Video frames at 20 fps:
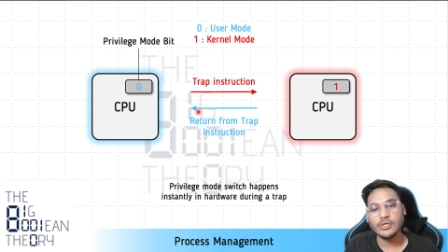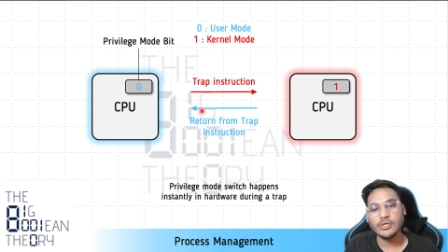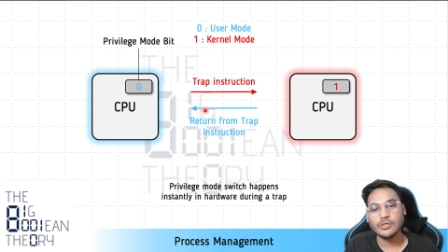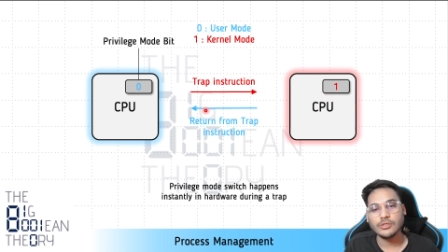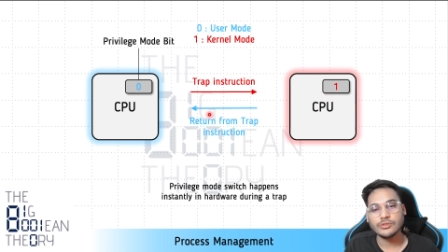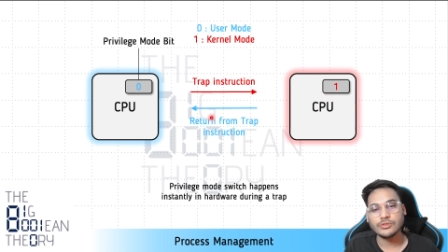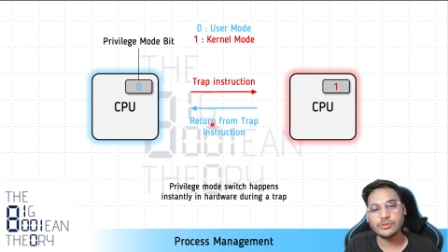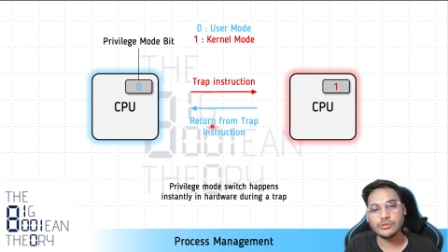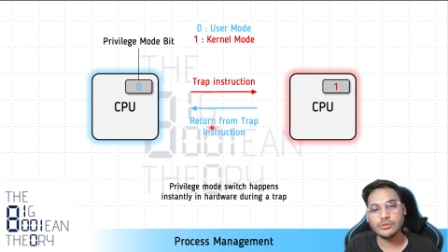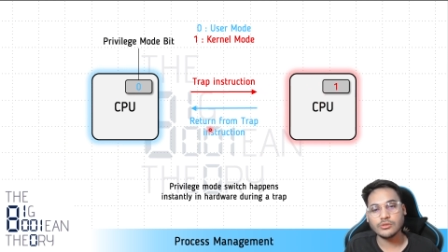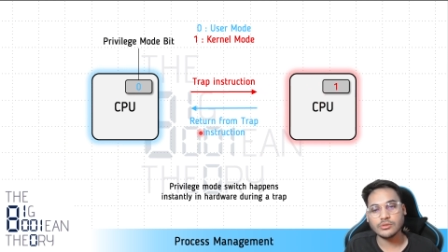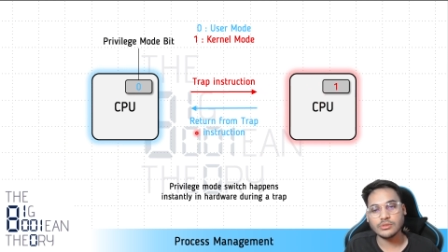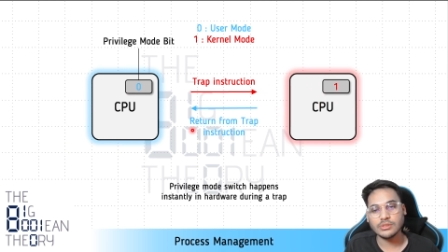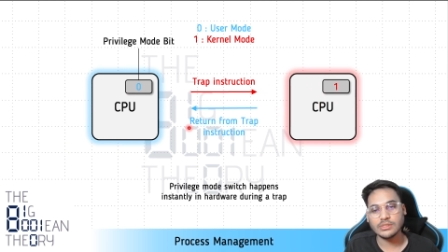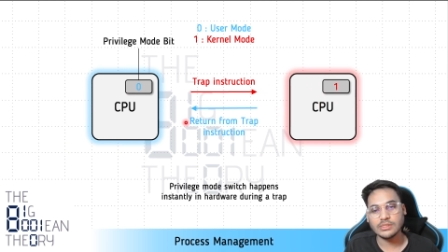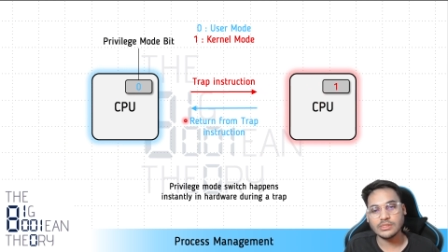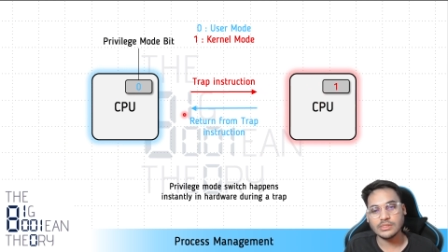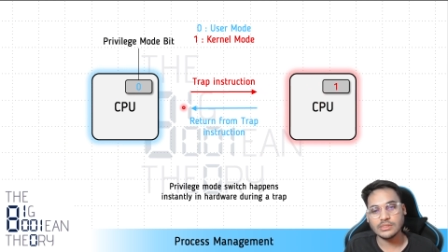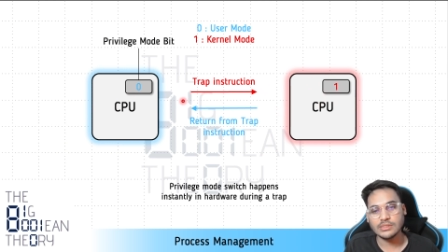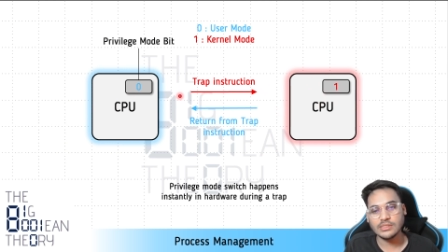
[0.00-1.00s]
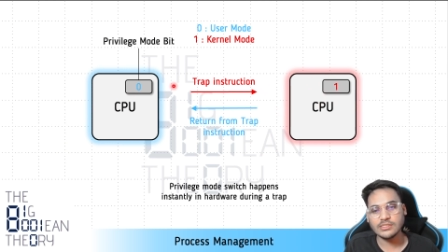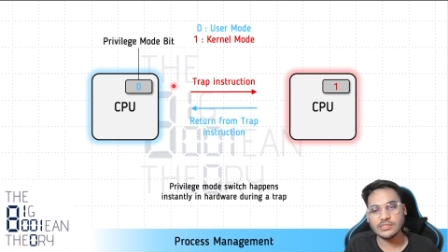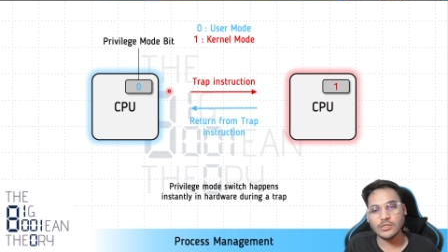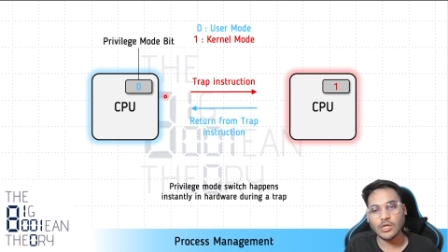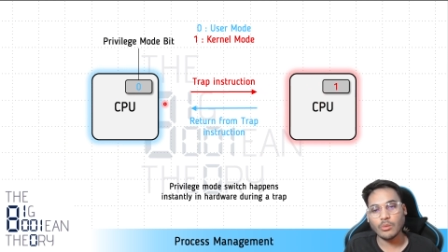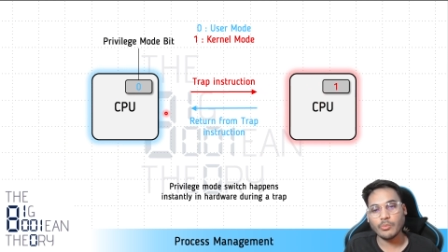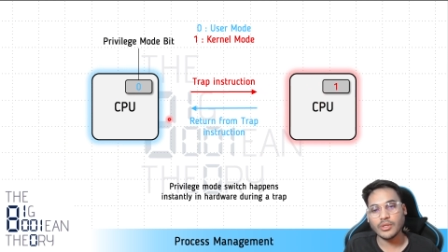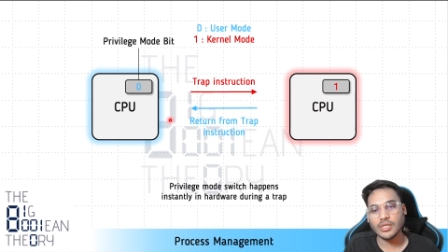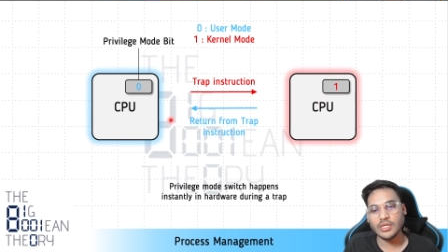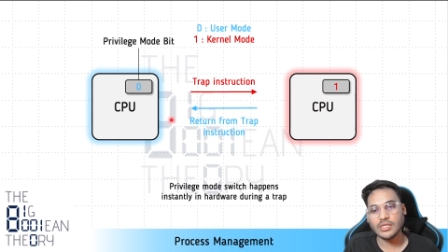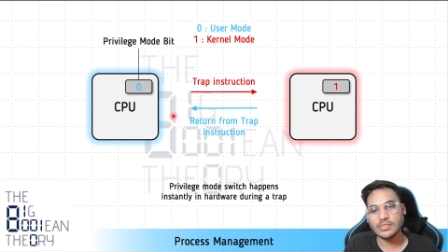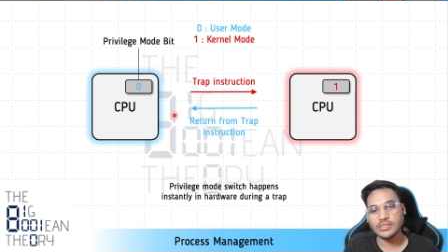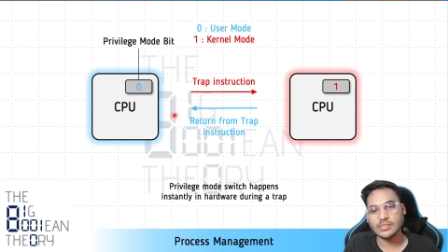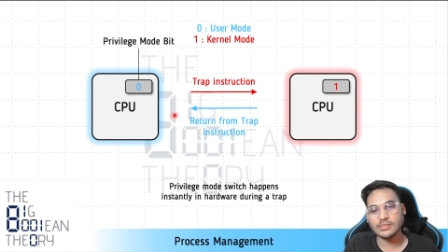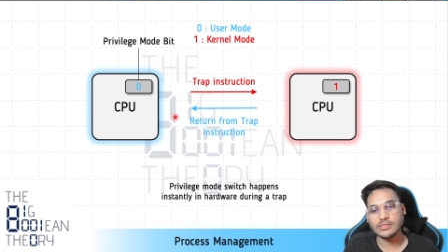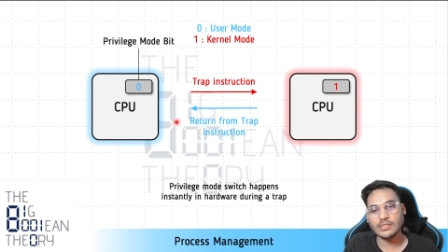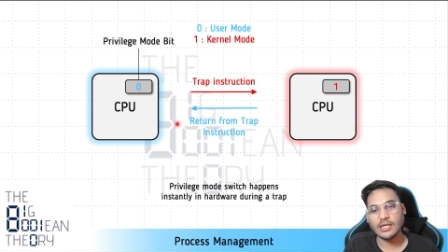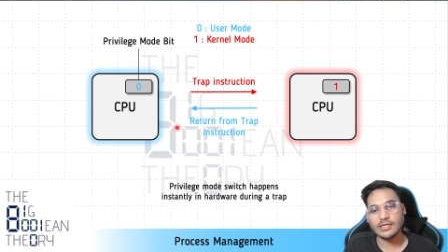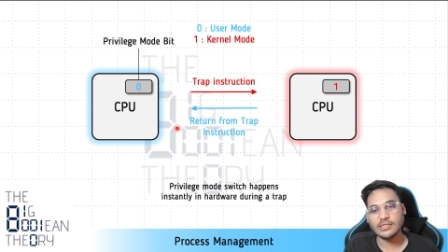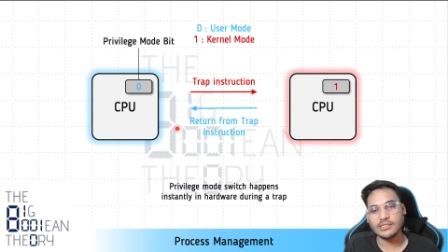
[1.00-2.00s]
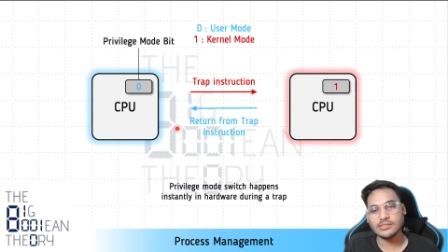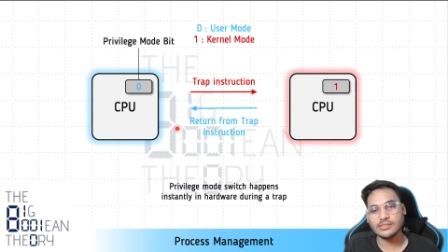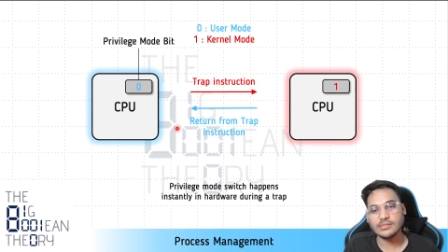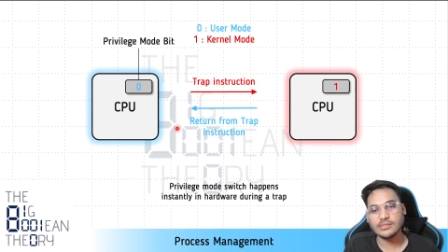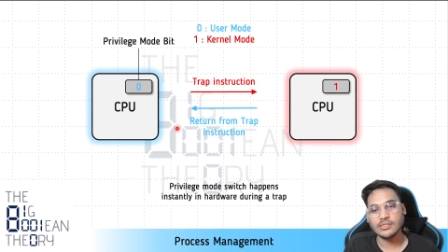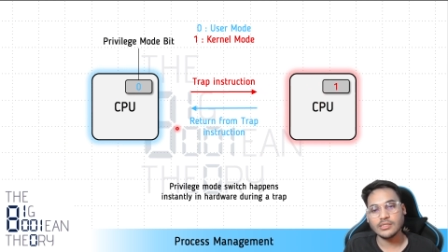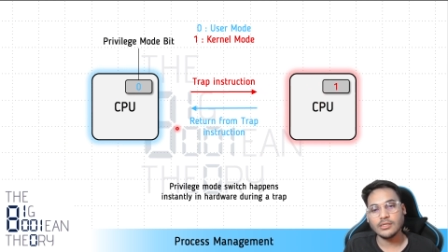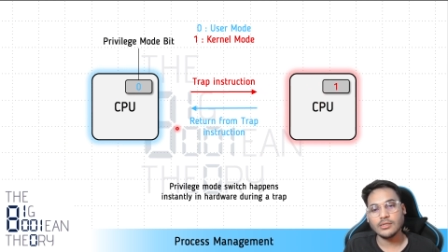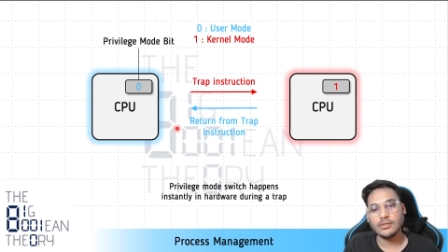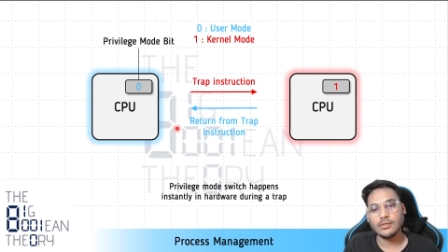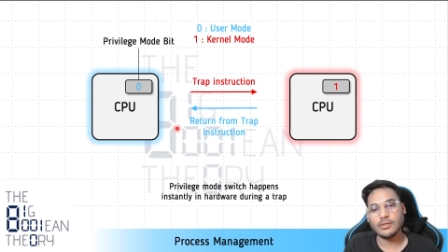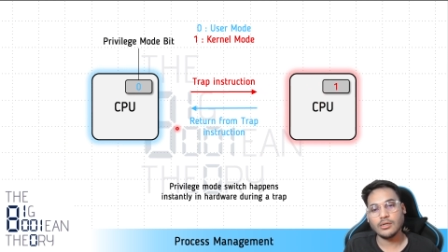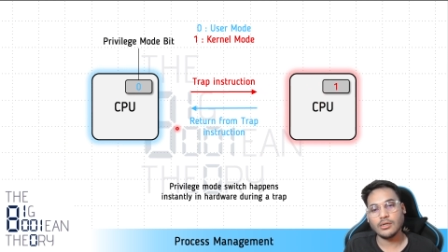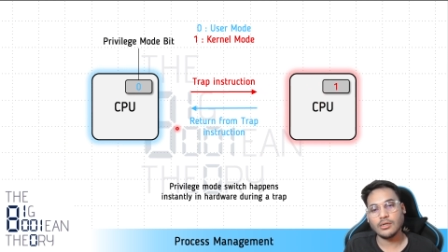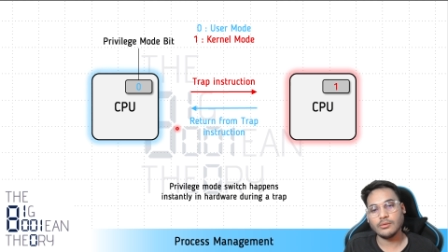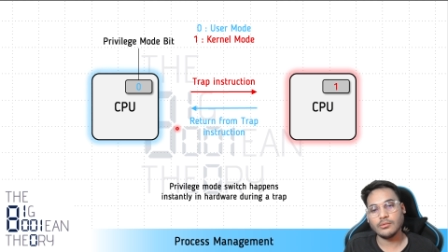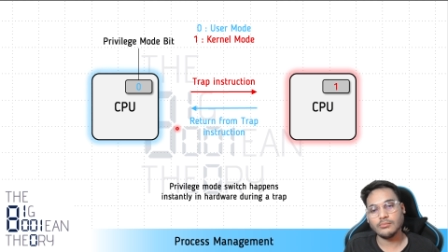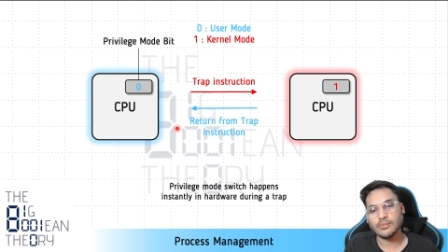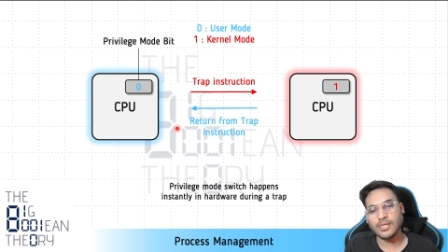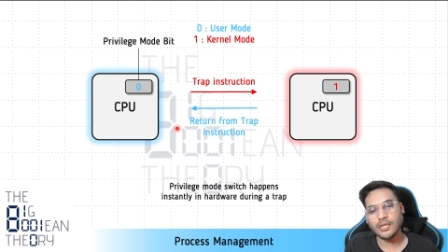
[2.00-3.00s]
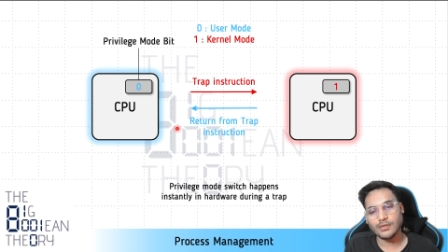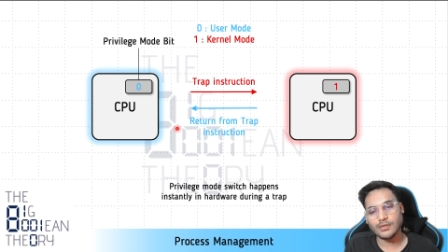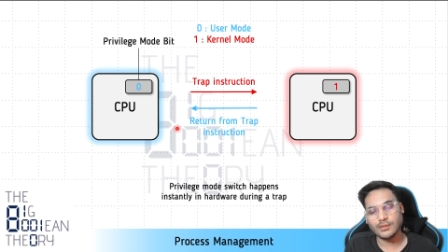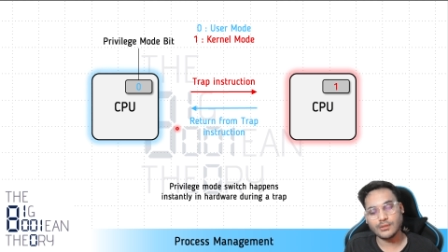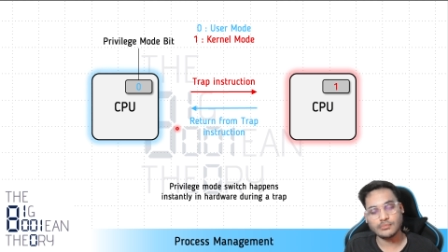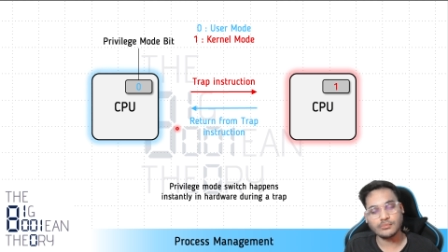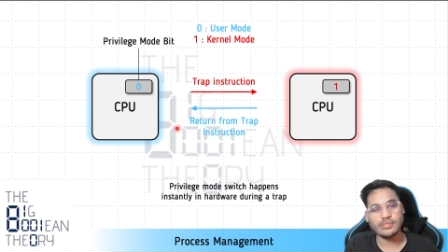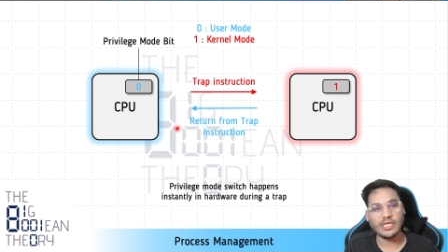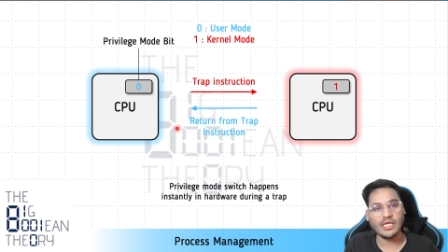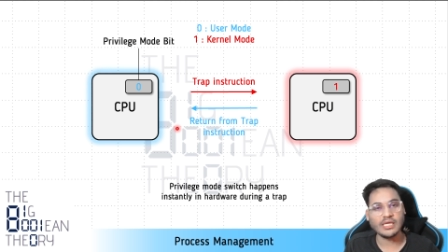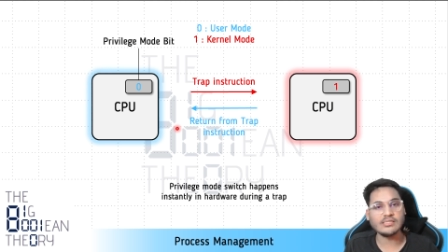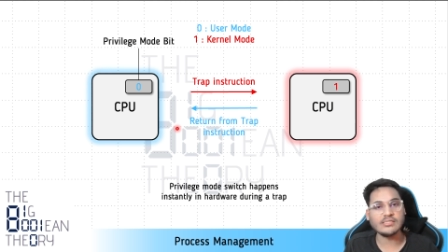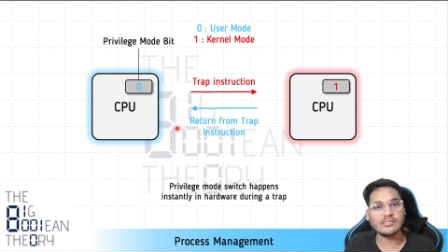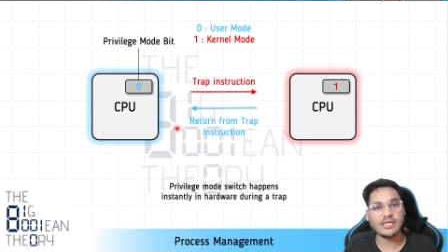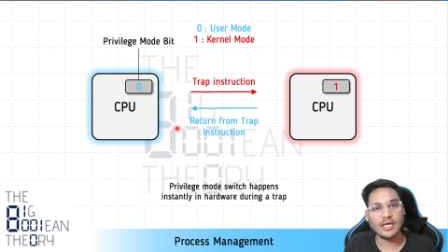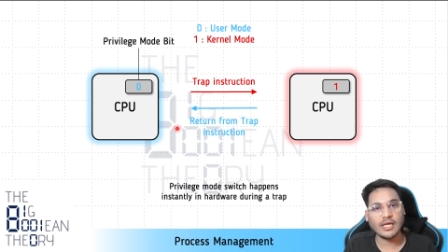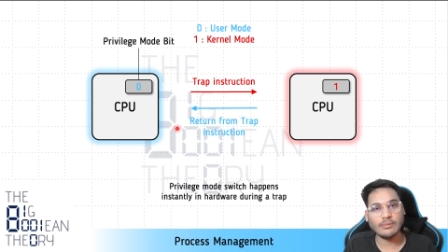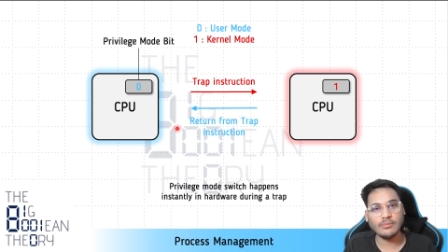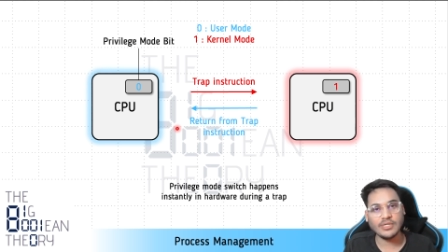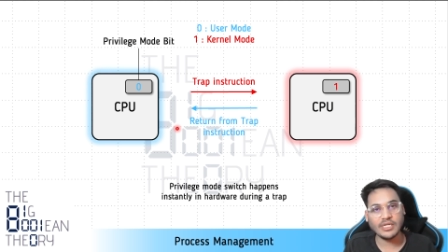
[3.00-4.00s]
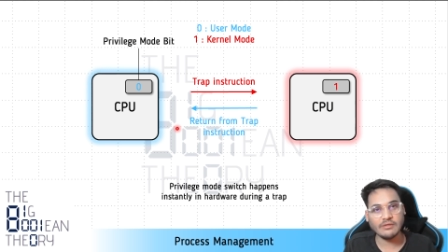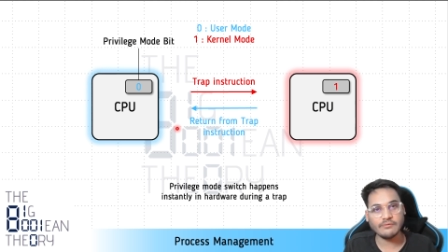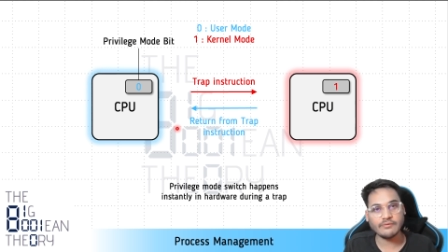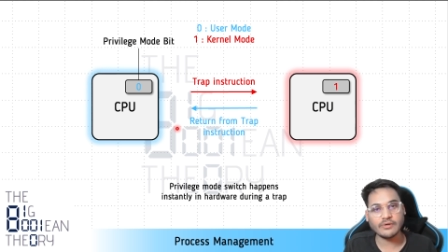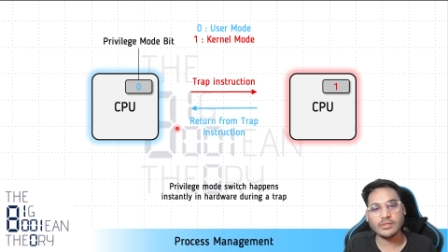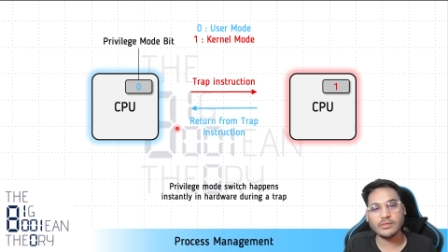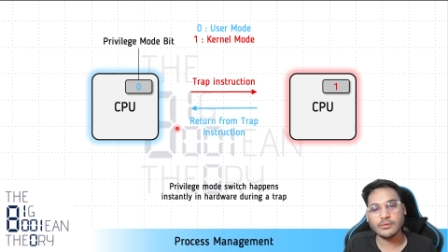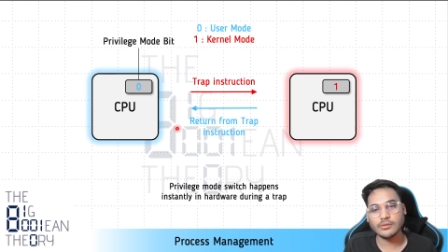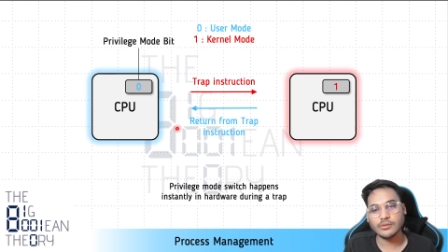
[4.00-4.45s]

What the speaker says: So this operation, that is that takes time t1,